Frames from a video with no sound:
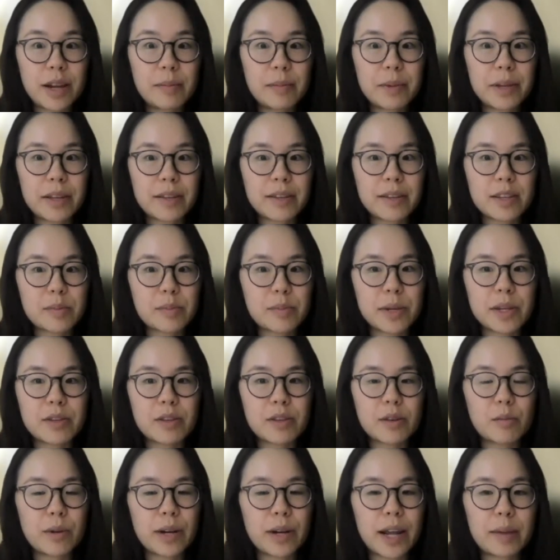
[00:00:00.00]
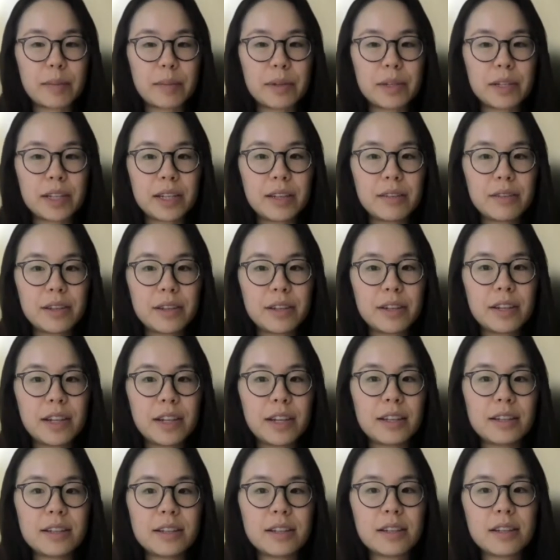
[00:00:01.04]
Because it's based on what I believe in,
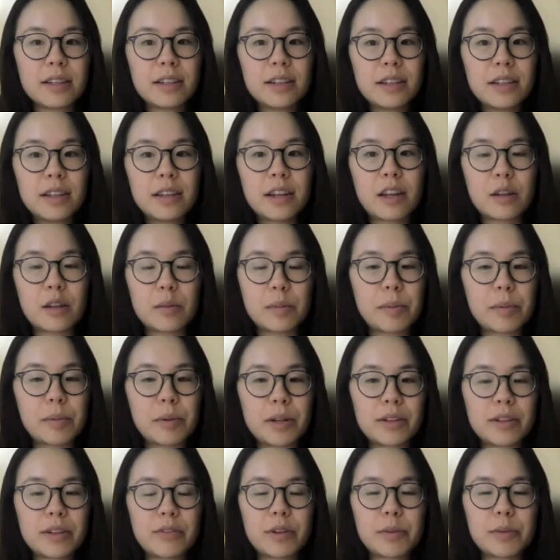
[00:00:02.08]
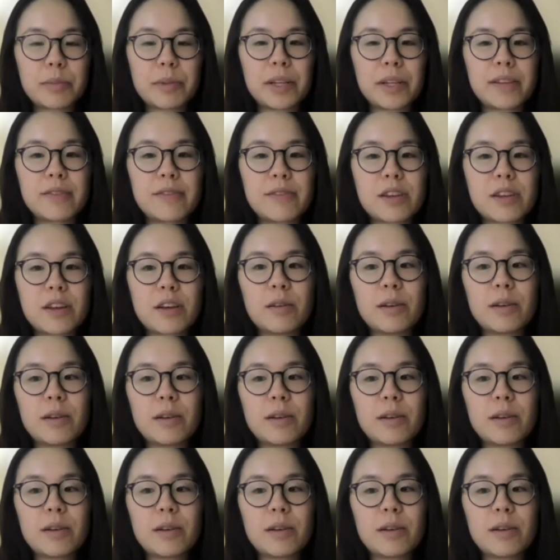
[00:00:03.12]
and other people have different beliefs. So